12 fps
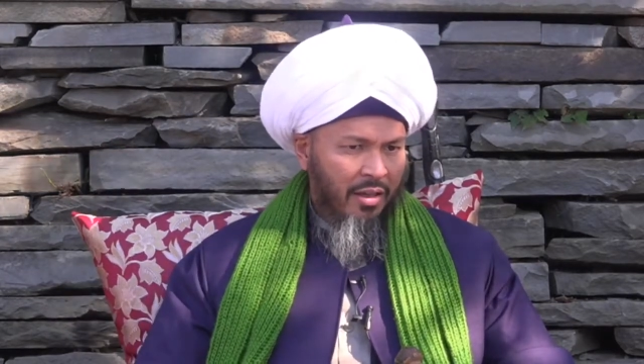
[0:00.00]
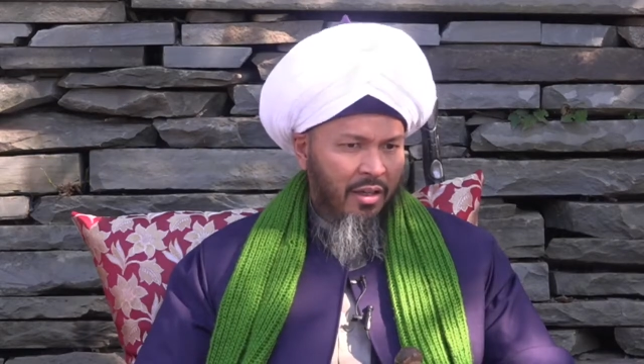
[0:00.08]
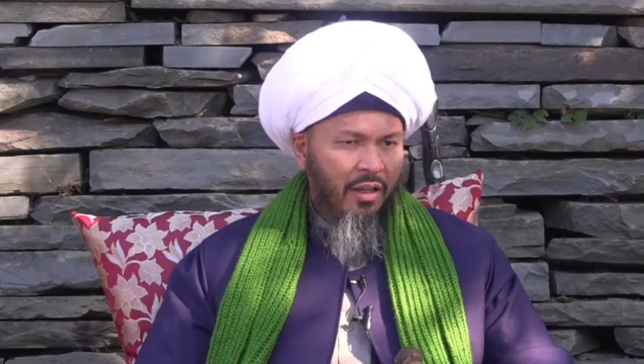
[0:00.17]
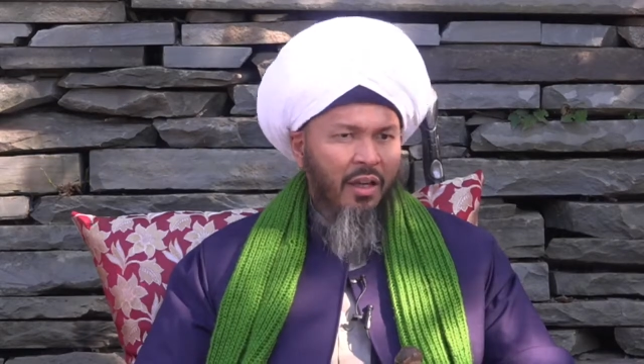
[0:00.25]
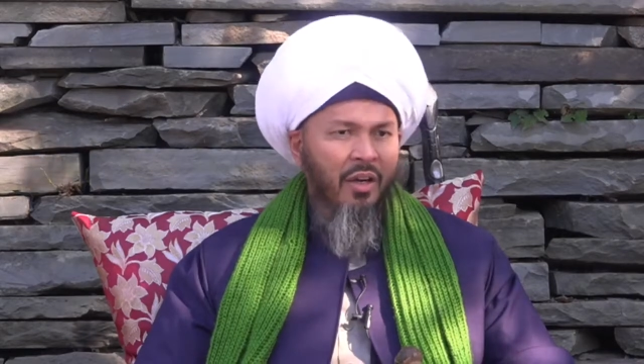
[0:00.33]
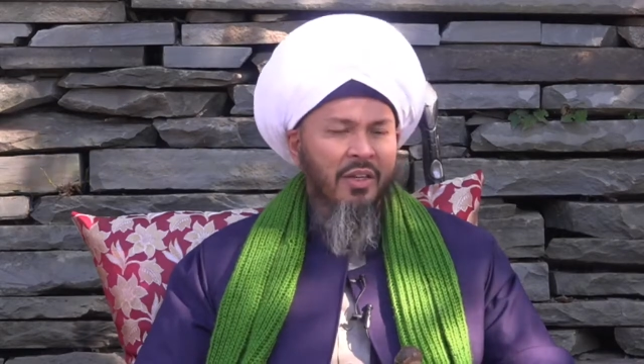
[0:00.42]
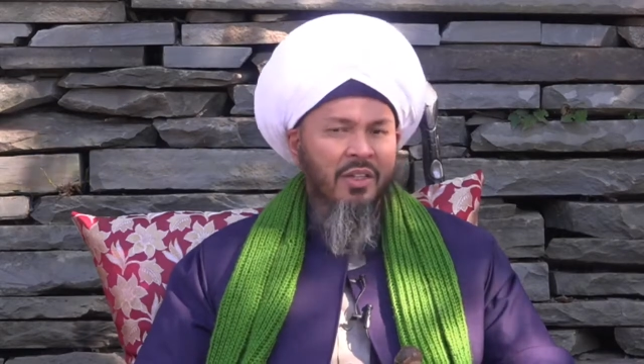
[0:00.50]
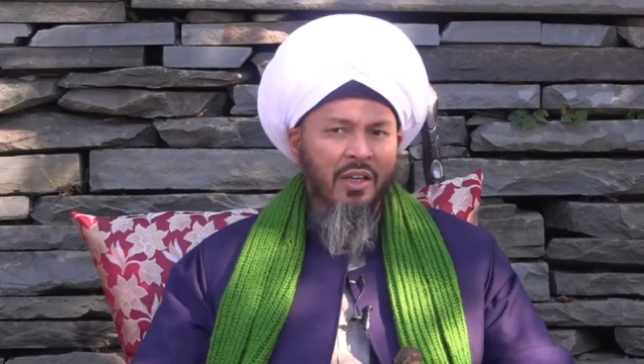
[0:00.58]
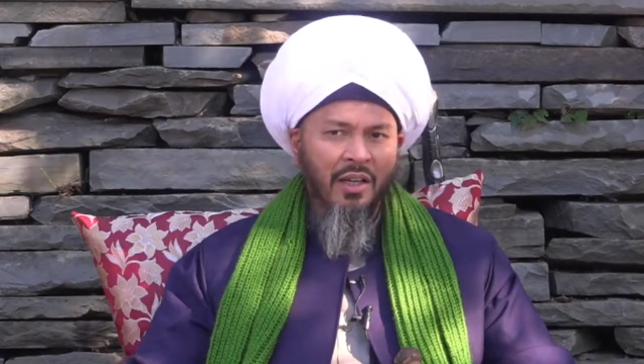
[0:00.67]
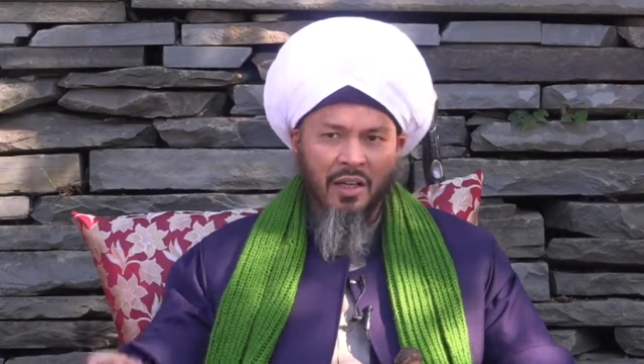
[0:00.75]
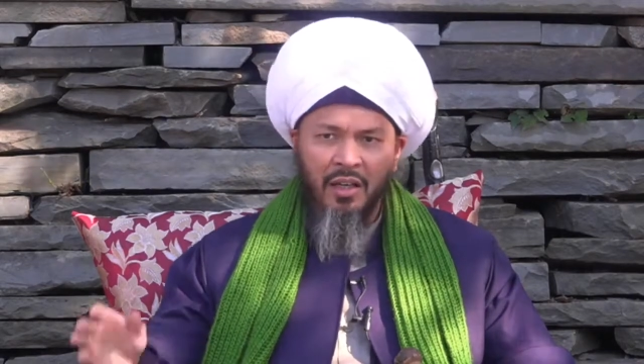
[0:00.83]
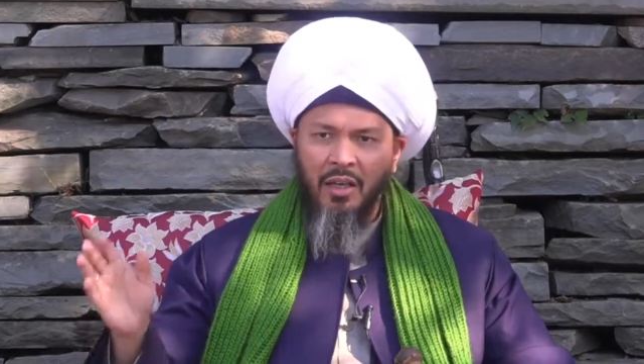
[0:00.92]
No, he's
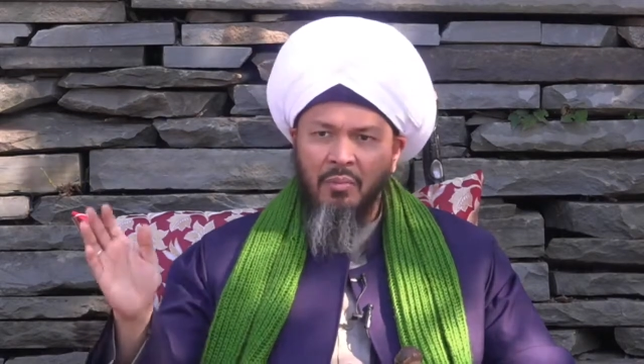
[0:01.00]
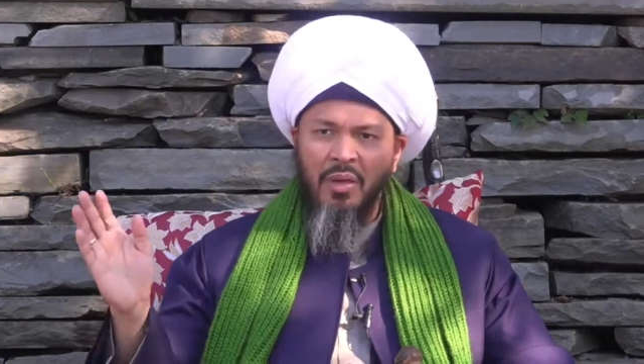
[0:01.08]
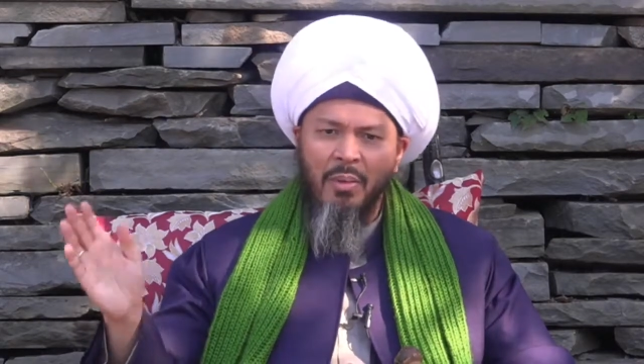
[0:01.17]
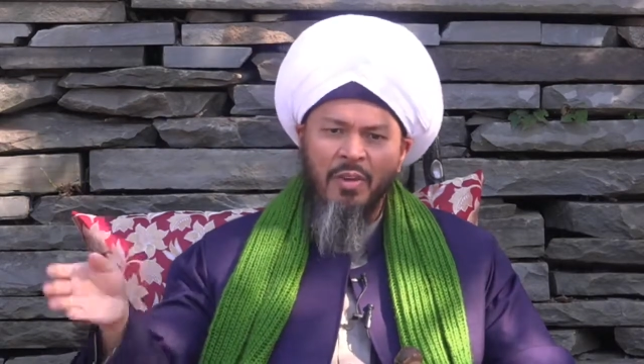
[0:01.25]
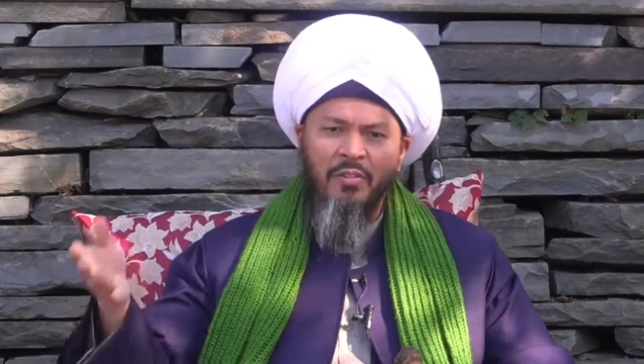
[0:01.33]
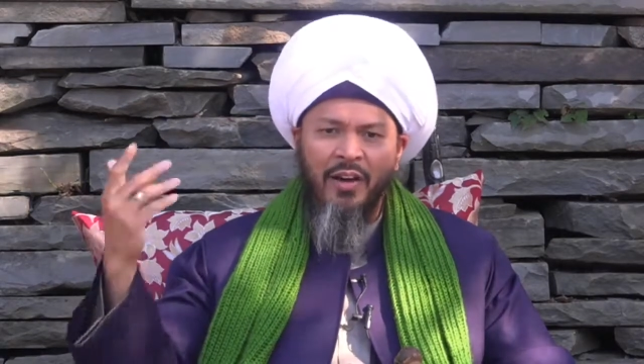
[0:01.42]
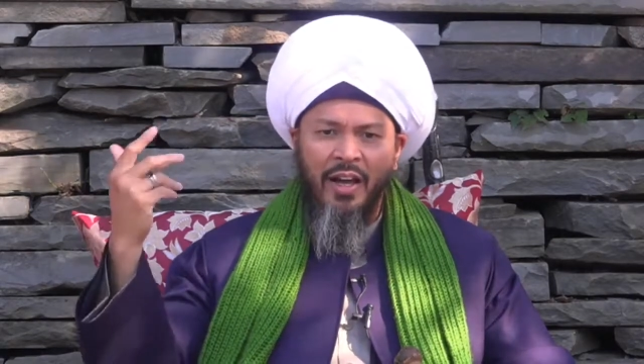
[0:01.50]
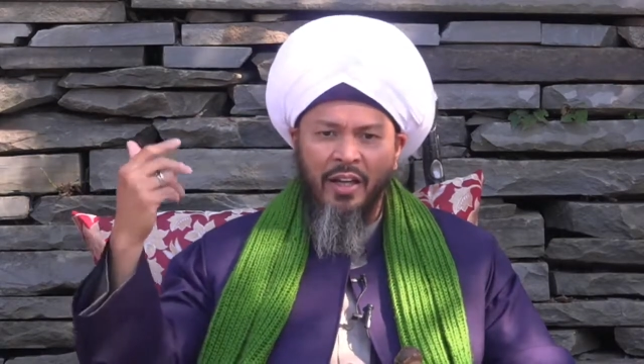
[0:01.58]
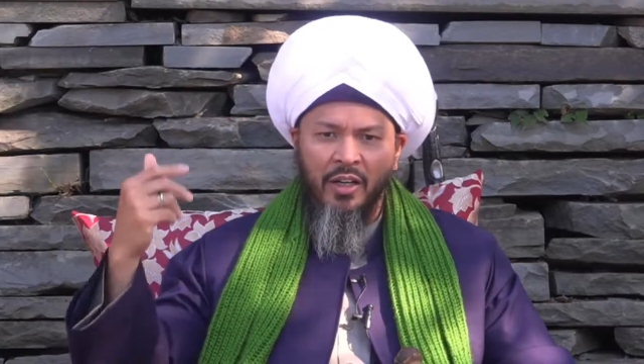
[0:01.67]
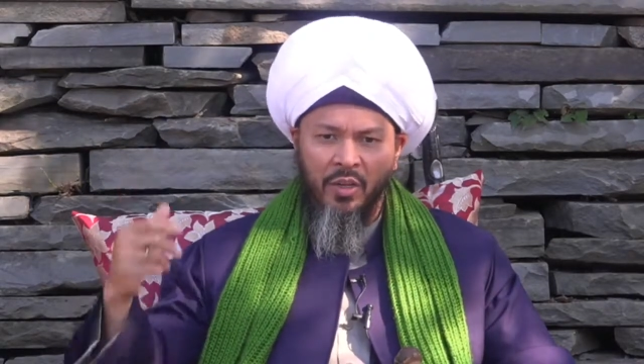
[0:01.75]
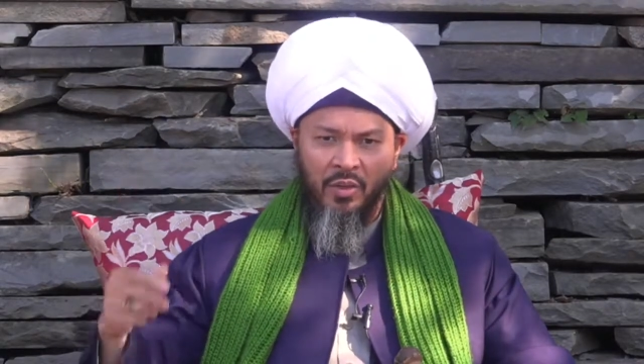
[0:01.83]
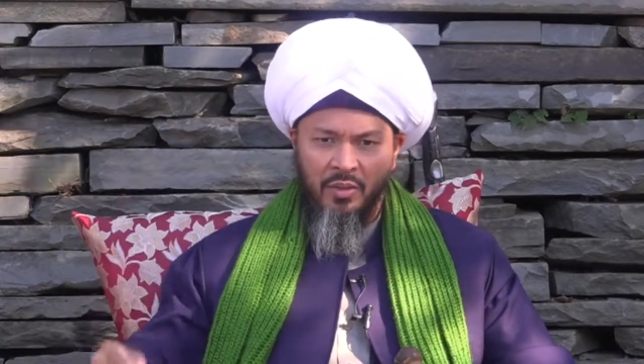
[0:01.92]
going to maybe
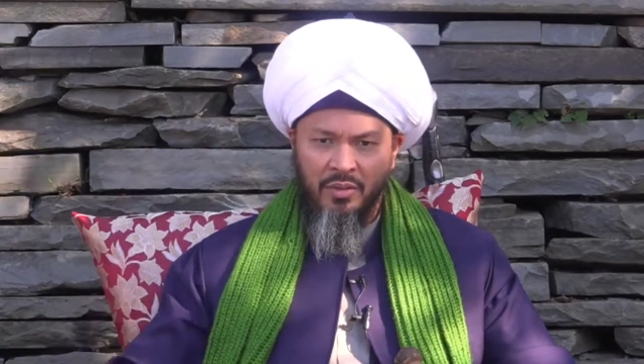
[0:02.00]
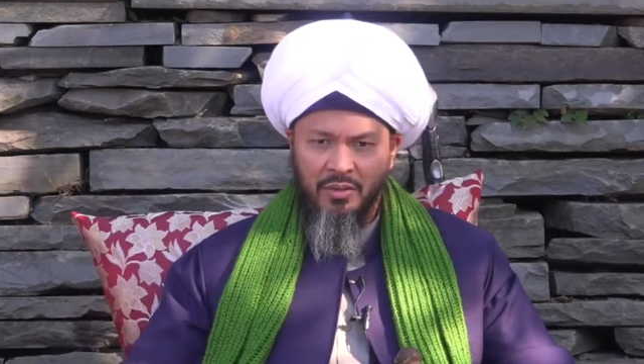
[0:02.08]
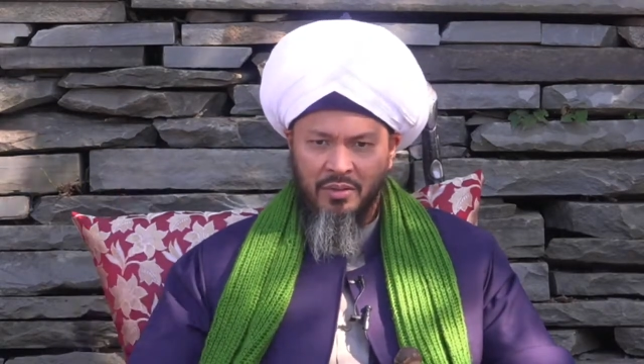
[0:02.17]
fire you.